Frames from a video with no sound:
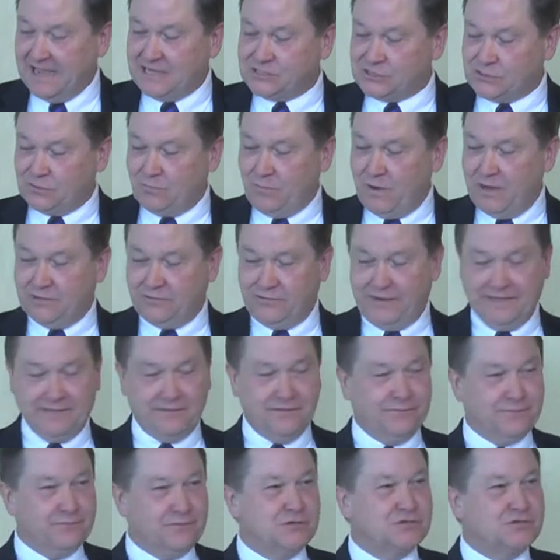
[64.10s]
case you're wondering,
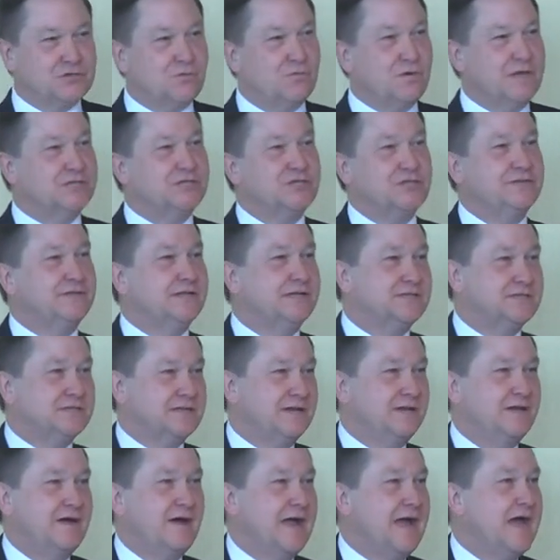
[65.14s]
the first question that's
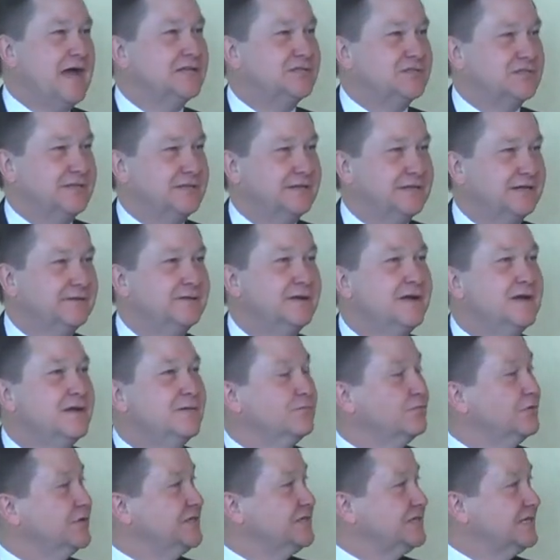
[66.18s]
asked in a
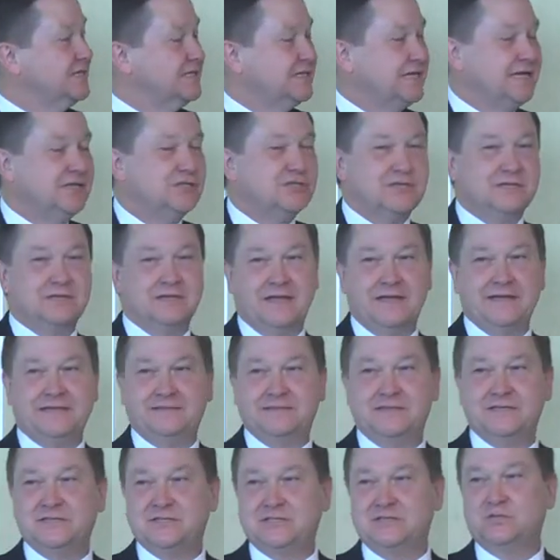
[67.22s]
presentation like
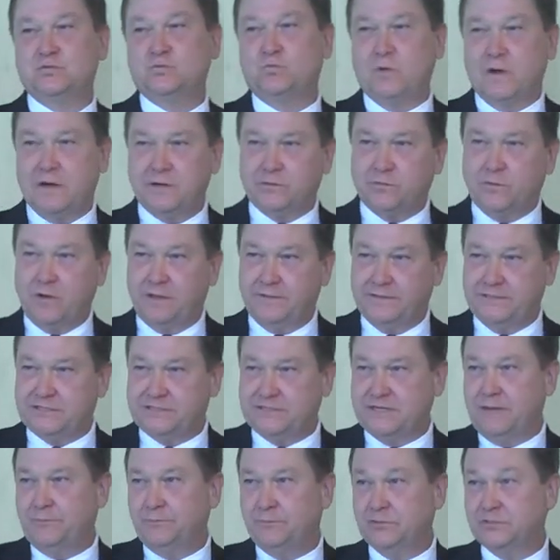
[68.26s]
this is, where do all
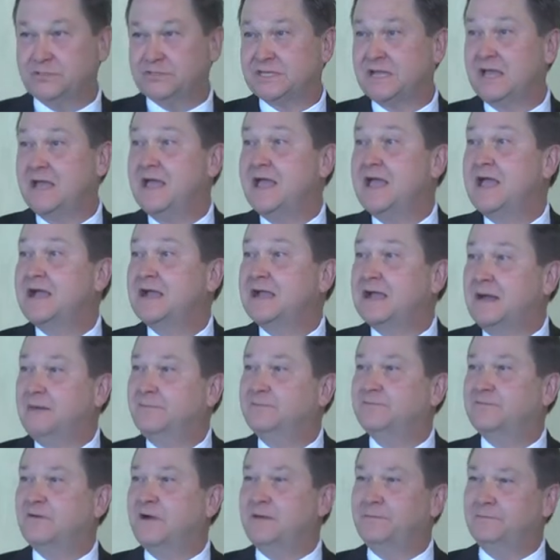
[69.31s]
these numbers
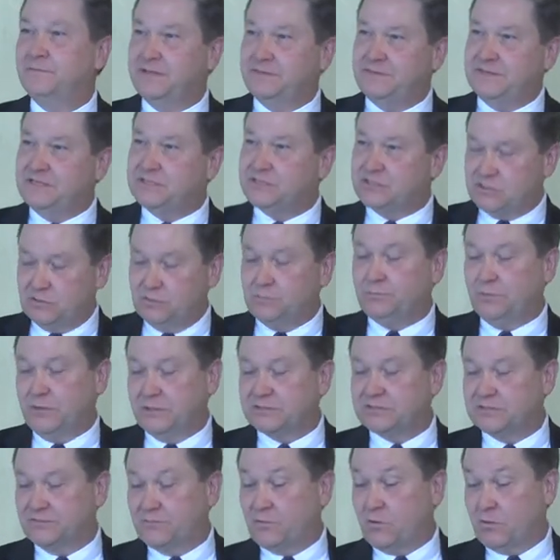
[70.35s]
come from? And these two
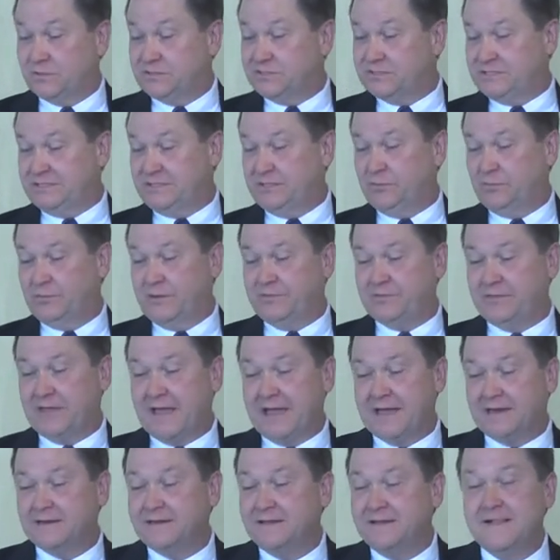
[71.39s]
books, of course, deal with
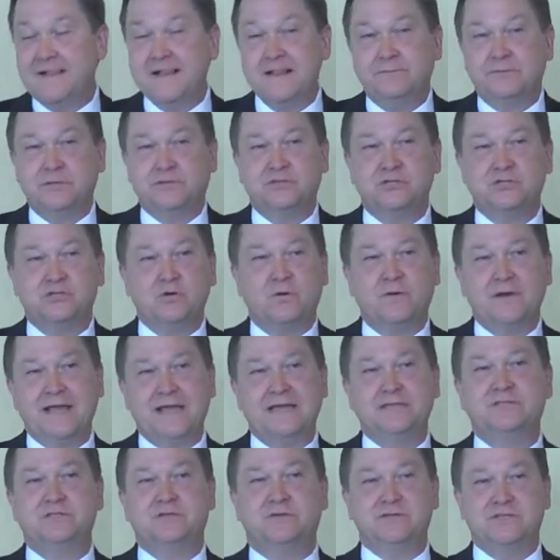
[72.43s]
that. But the short
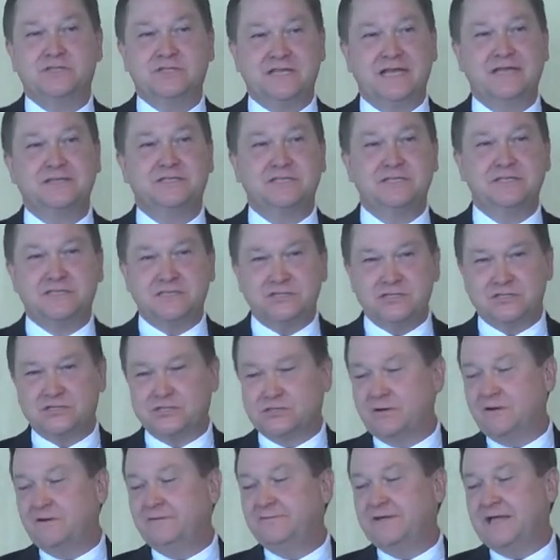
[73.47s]
answer is censuses,
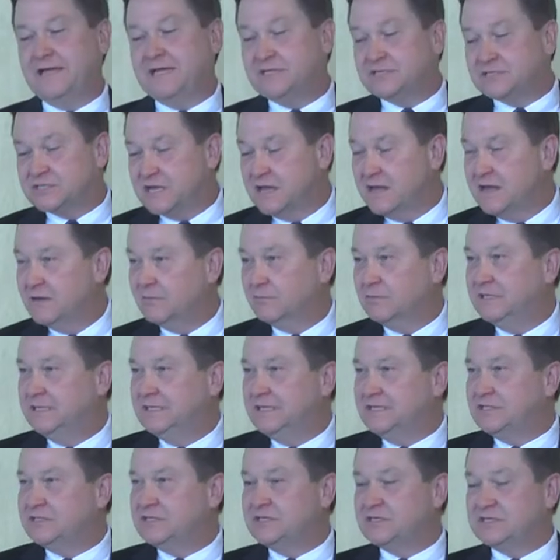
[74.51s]
surveys,
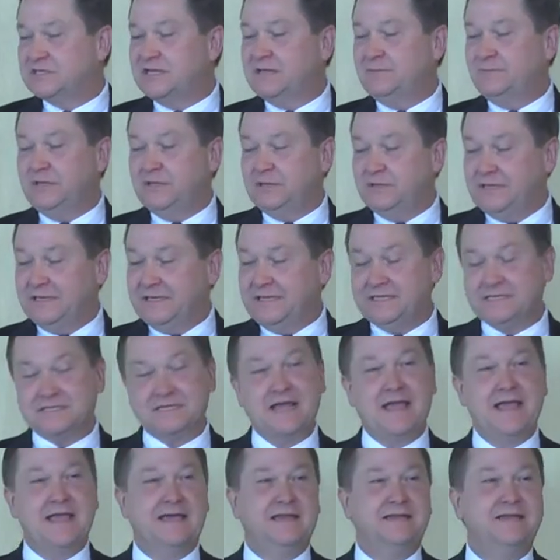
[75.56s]
religious communities,
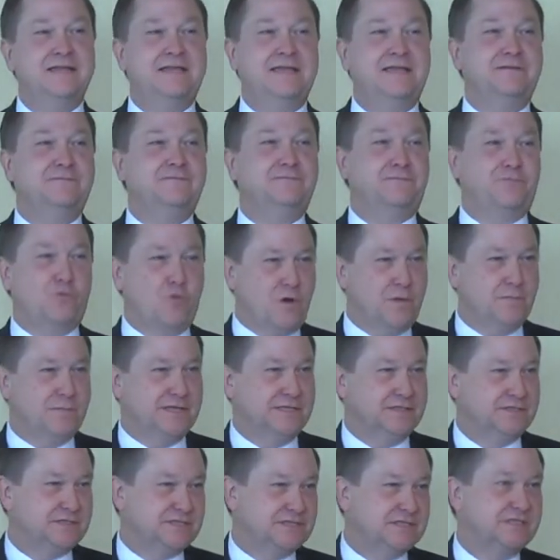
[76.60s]
and
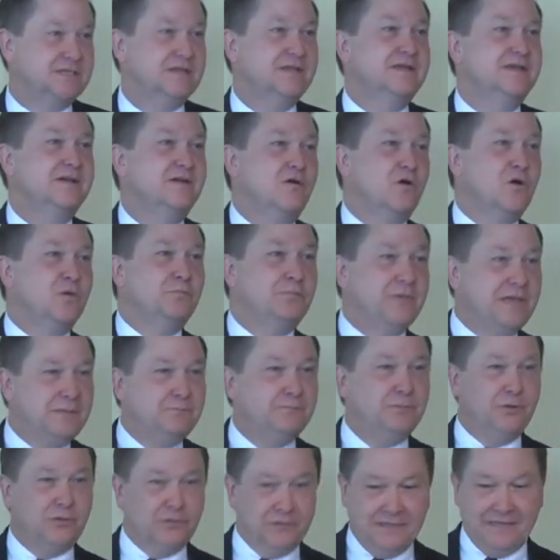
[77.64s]
informants, or
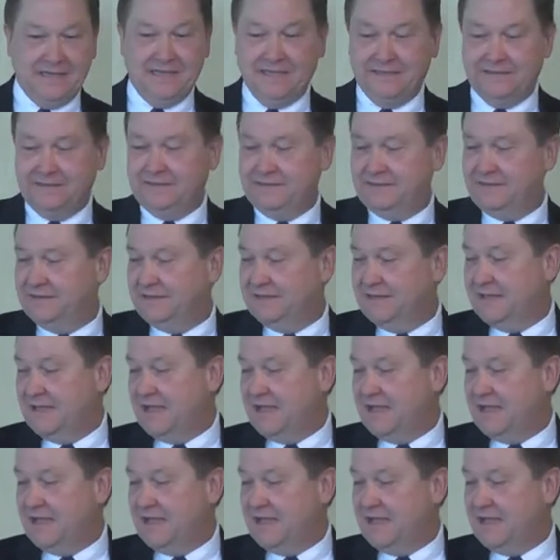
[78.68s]
people in